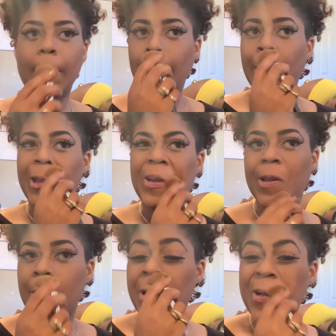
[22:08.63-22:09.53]

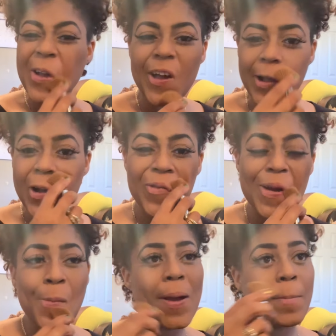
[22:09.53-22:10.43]
And I go
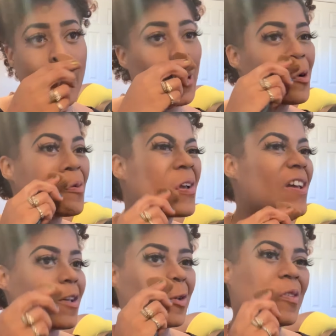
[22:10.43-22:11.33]
around my mouth
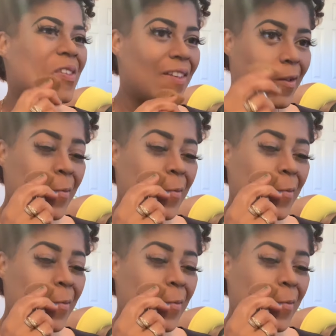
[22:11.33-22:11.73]
because